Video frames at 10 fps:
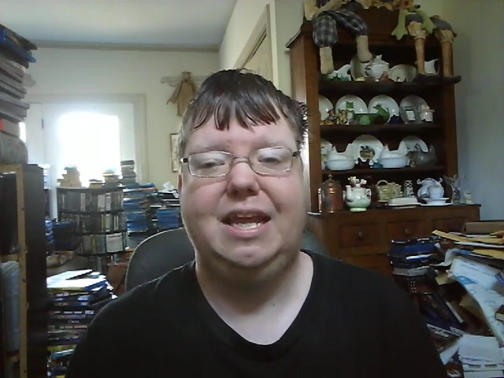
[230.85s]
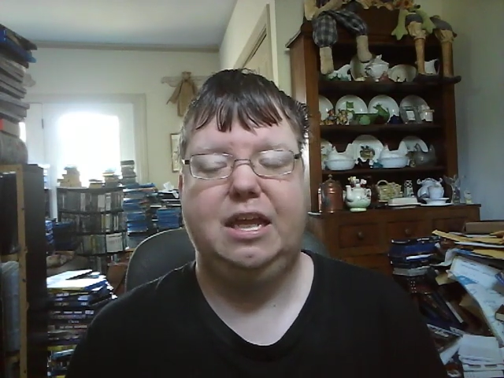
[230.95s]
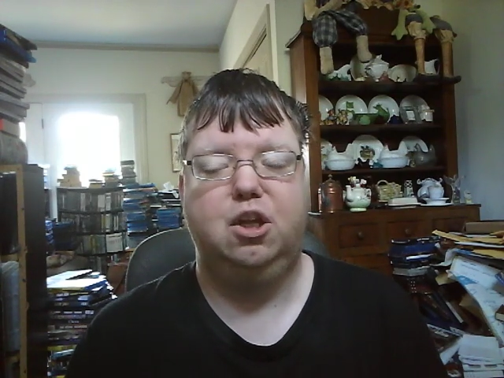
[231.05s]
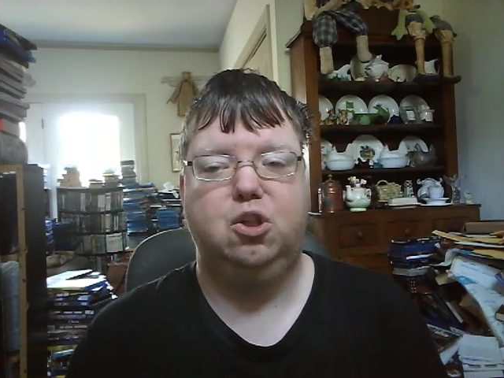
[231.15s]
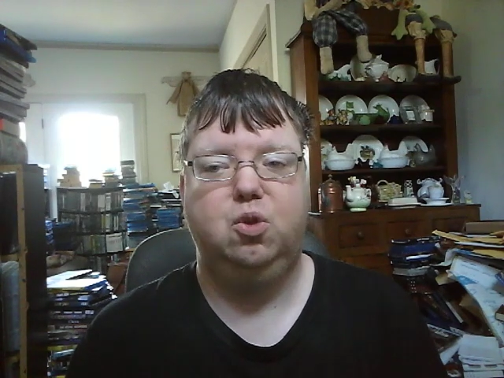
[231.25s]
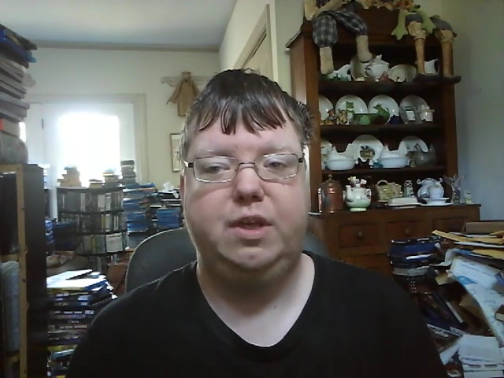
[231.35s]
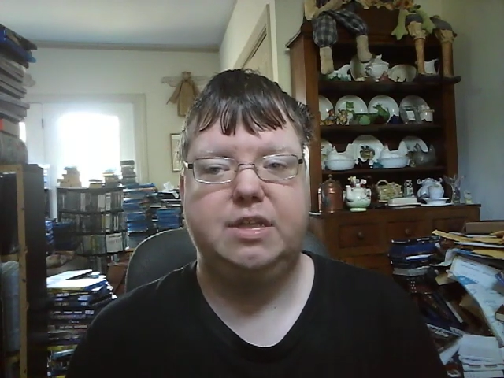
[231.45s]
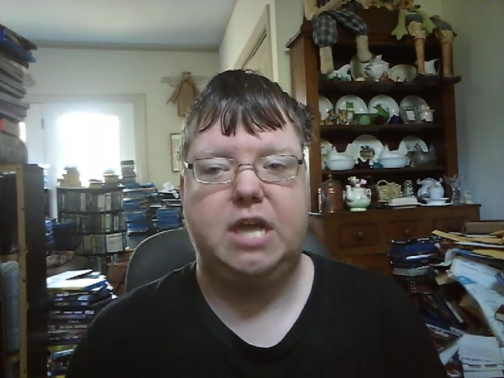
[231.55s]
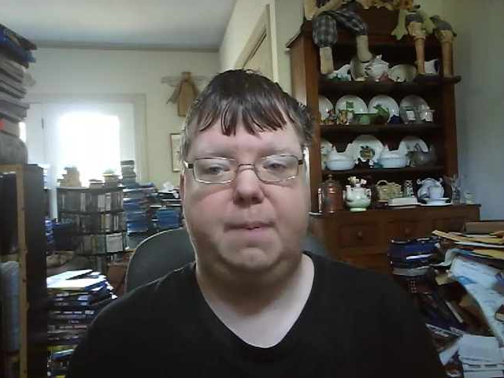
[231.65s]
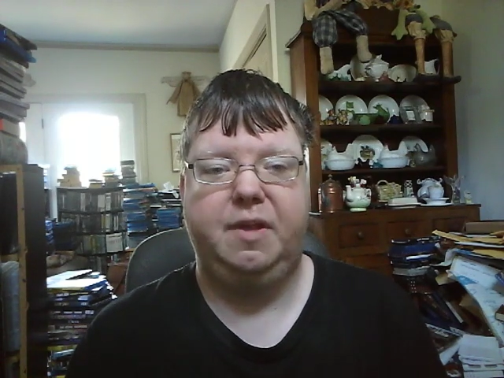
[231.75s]
including
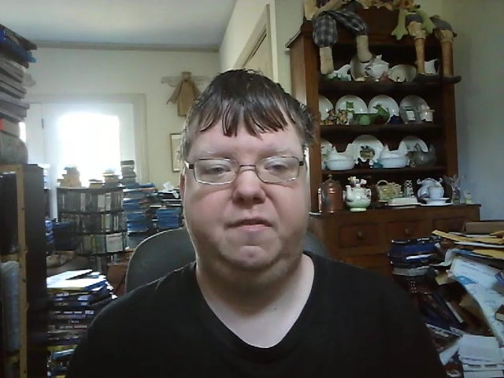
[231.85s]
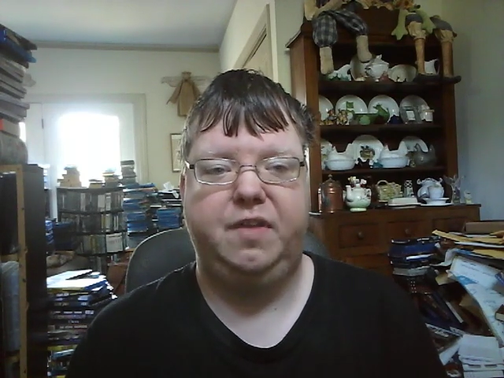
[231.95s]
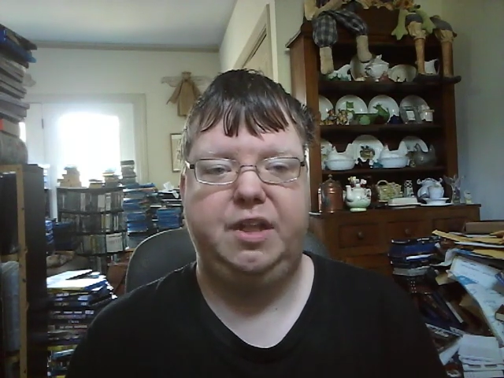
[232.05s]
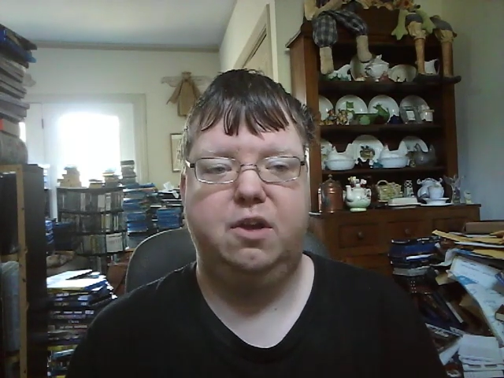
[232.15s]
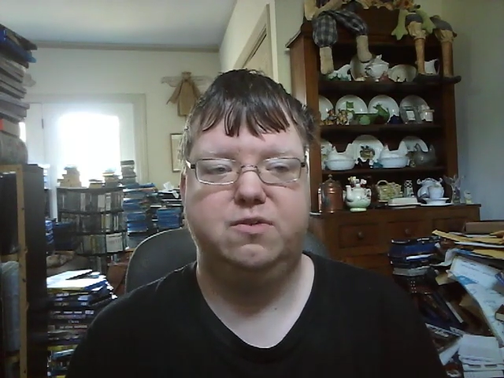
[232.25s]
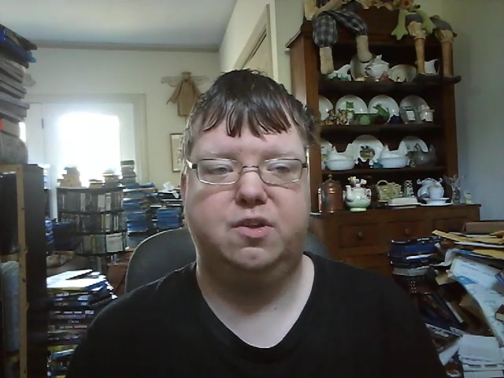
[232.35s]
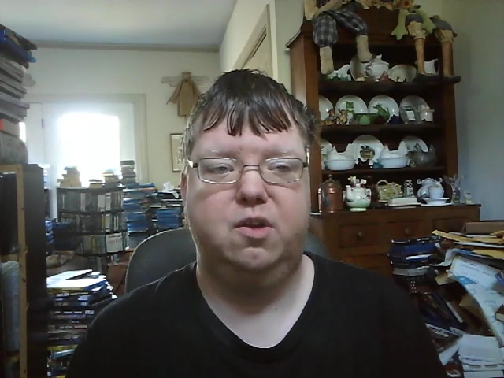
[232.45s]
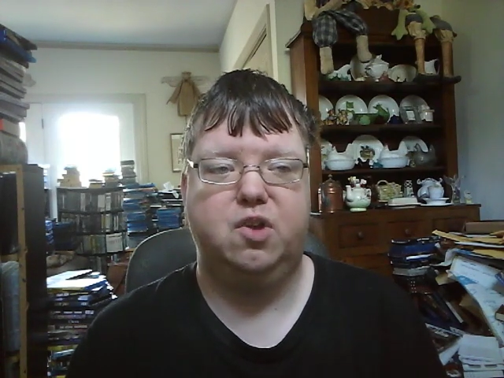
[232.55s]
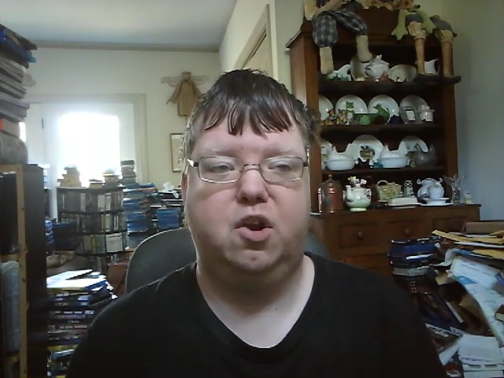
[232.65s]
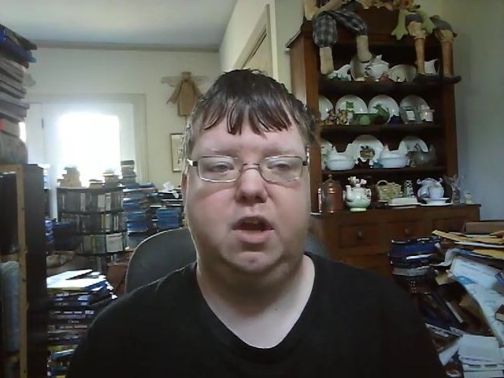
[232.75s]
topic videos, and
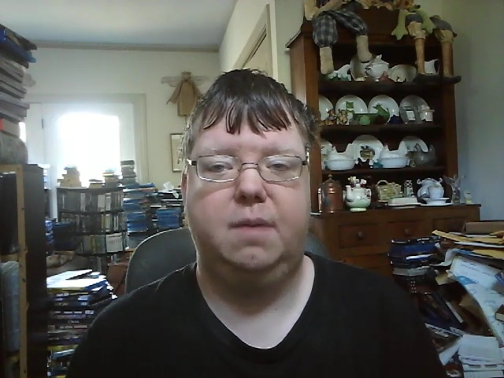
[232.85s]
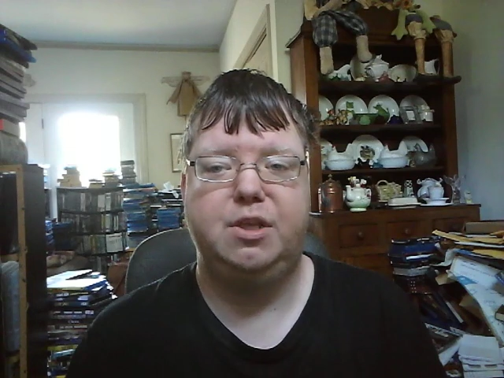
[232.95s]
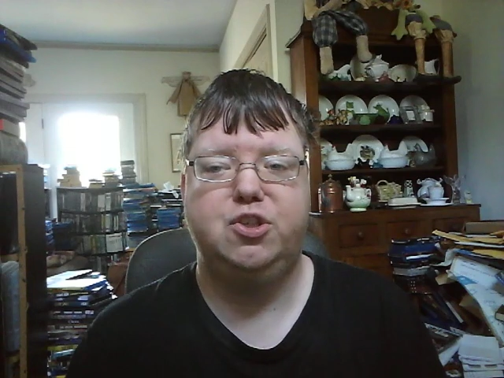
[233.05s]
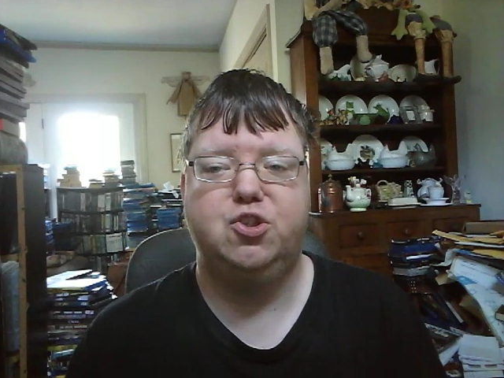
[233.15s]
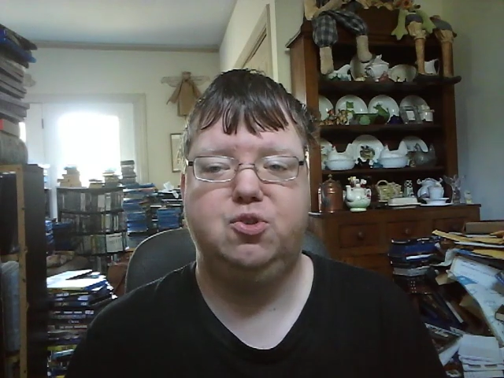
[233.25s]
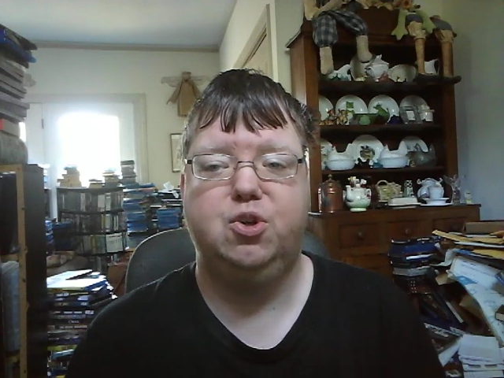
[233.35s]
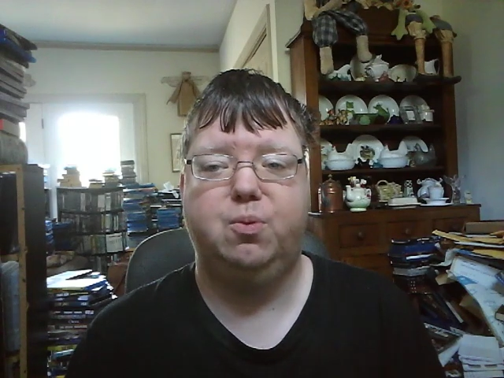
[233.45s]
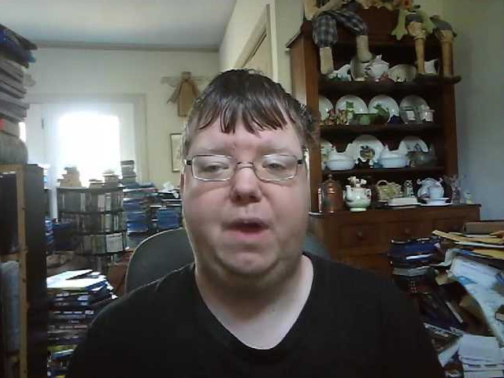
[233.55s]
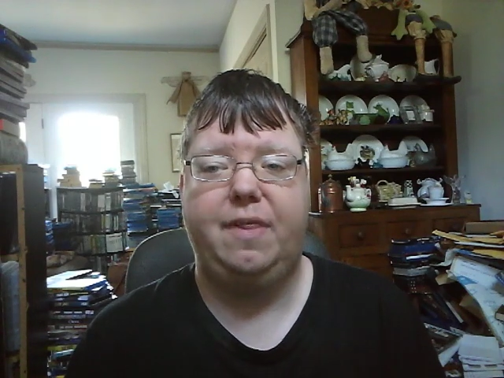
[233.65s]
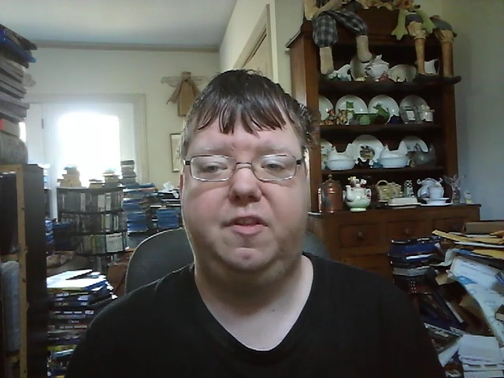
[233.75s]
those are coming sooner
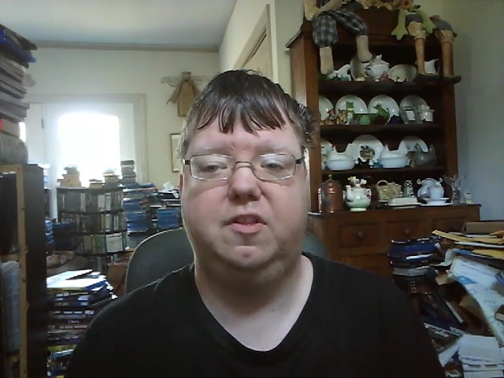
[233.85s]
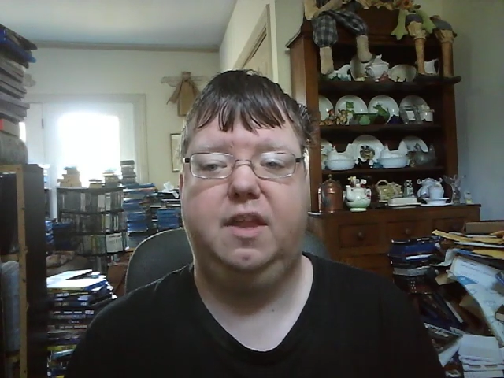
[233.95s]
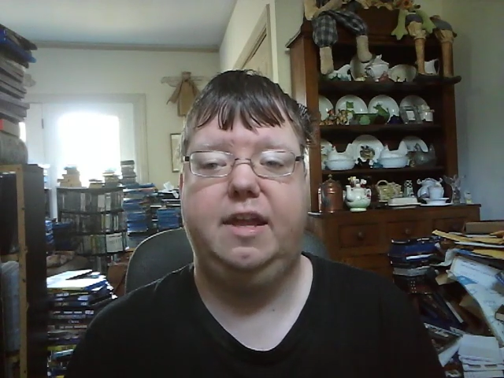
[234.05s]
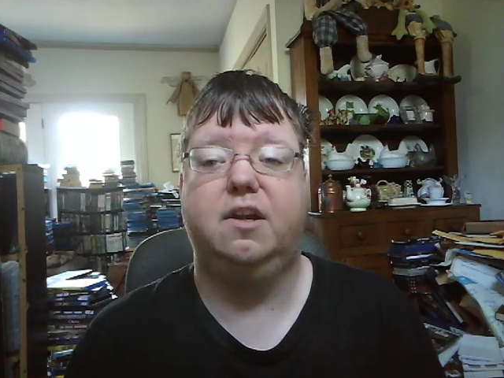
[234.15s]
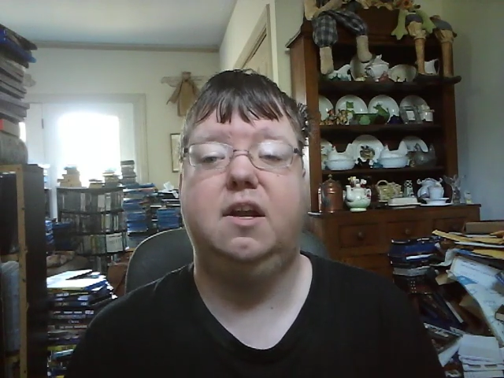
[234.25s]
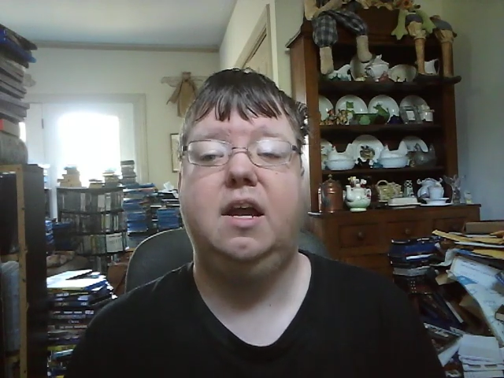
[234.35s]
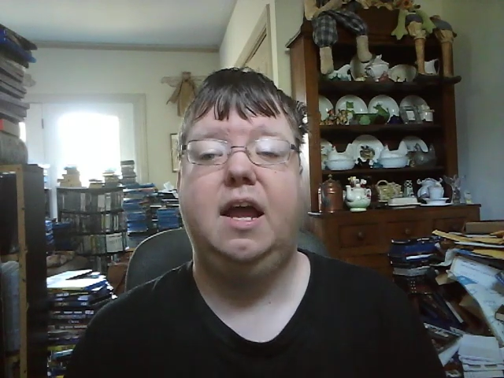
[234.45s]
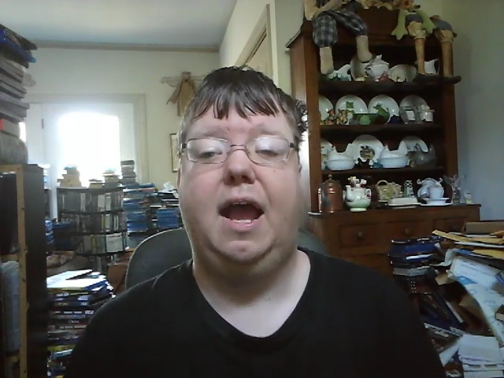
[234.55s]
rather than later.